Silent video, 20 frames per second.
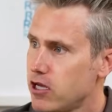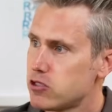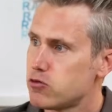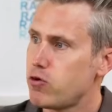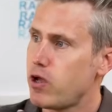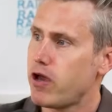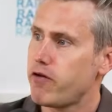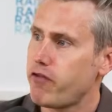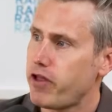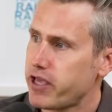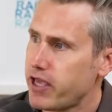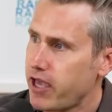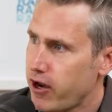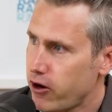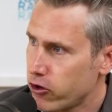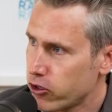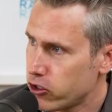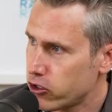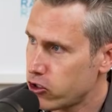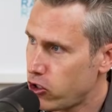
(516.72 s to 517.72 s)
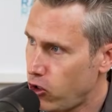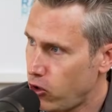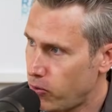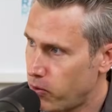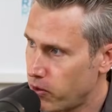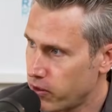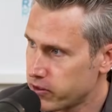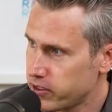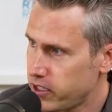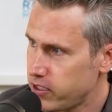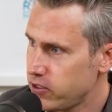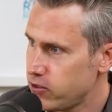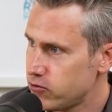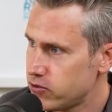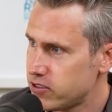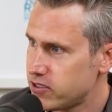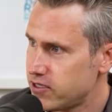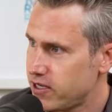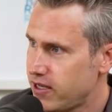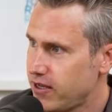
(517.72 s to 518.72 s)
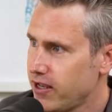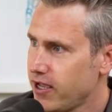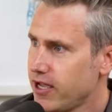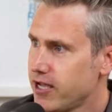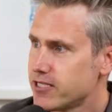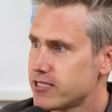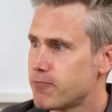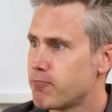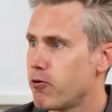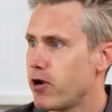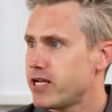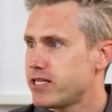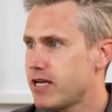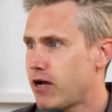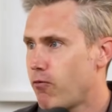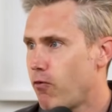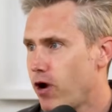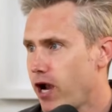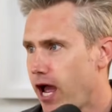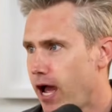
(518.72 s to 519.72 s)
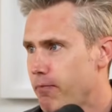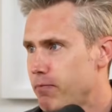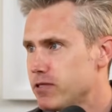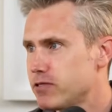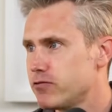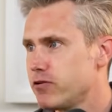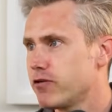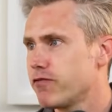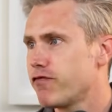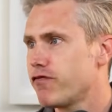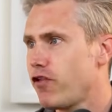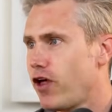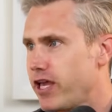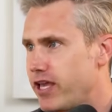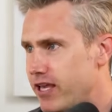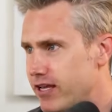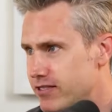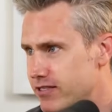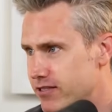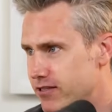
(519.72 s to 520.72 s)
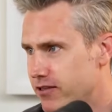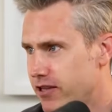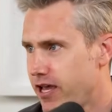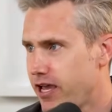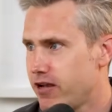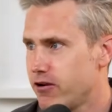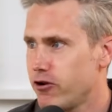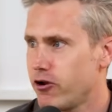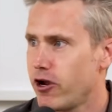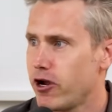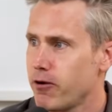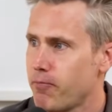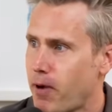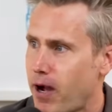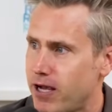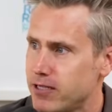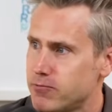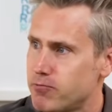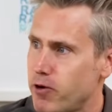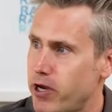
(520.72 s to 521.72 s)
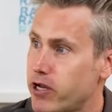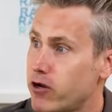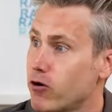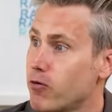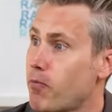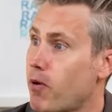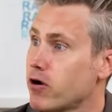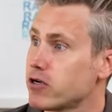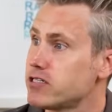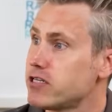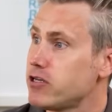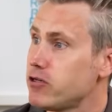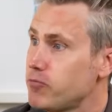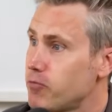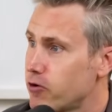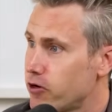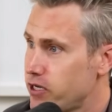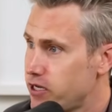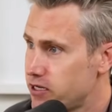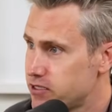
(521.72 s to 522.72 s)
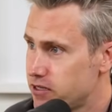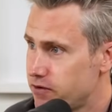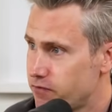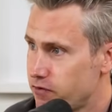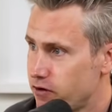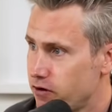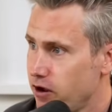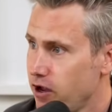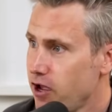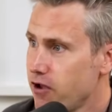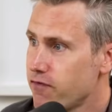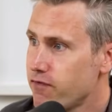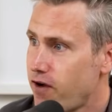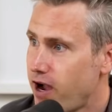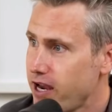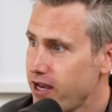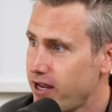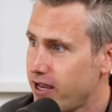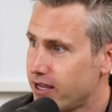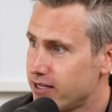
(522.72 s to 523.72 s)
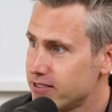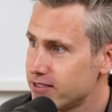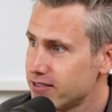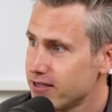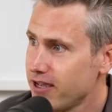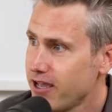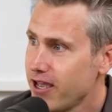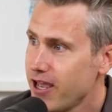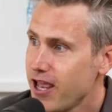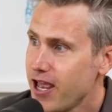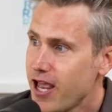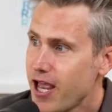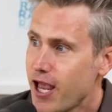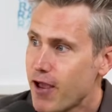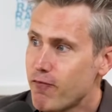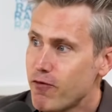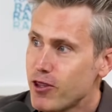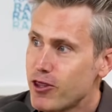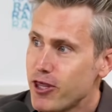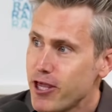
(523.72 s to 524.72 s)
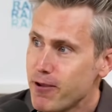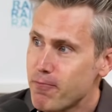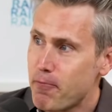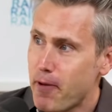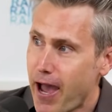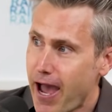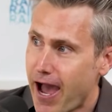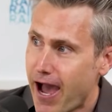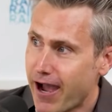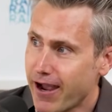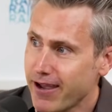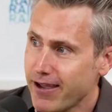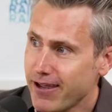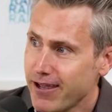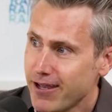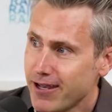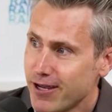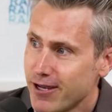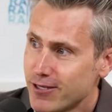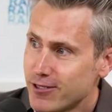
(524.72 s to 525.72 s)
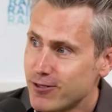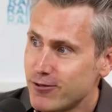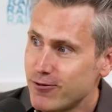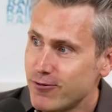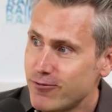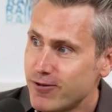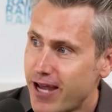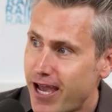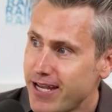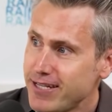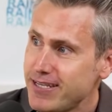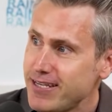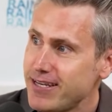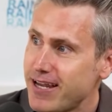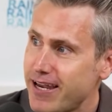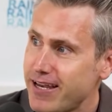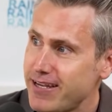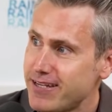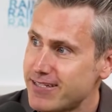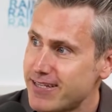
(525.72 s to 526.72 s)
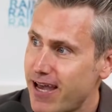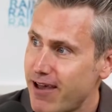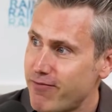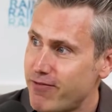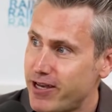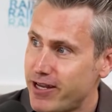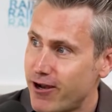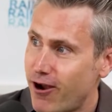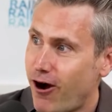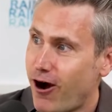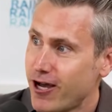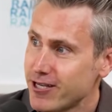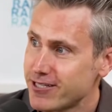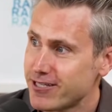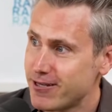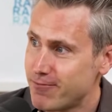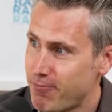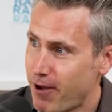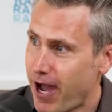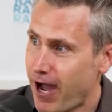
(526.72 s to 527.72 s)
So we have like Erica Kohlberg that uses it to break down what happens when your flight gets delayed or your AirPods break, or Mark Tilbury does it for finance. If we think back to 1997 in Austin